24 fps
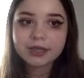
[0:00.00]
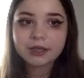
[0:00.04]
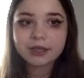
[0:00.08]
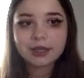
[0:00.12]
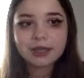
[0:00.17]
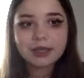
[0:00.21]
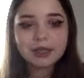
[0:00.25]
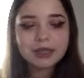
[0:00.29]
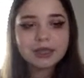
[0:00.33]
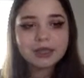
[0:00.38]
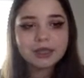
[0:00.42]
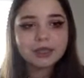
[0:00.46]

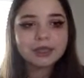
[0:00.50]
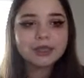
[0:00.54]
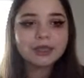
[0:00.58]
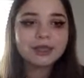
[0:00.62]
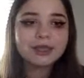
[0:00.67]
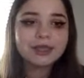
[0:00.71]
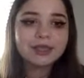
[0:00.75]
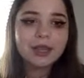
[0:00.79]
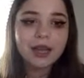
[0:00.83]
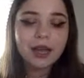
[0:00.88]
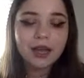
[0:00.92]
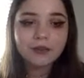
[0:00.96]
And it's good
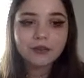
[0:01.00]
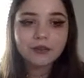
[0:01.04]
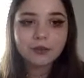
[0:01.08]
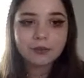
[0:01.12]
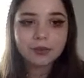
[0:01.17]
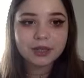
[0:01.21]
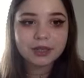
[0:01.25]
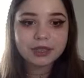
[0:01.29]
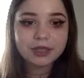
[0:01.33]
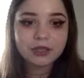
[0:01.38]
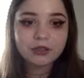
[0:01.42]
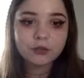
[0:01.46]
to have a
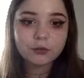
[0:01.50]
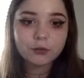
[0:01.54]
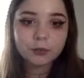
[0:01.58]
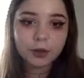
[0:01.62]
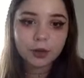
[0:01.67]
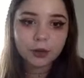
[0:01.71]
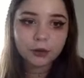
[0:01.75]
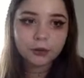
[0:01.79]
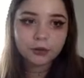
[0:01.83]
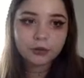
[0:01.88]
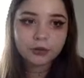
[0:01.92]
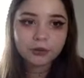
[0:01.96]
mix of
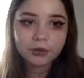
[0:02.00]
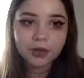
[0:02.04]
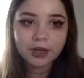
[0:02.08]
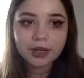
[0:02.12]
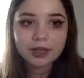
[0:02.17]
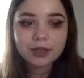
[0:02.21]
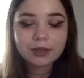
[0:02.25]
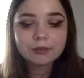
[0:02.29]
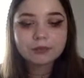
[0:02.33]
both, right?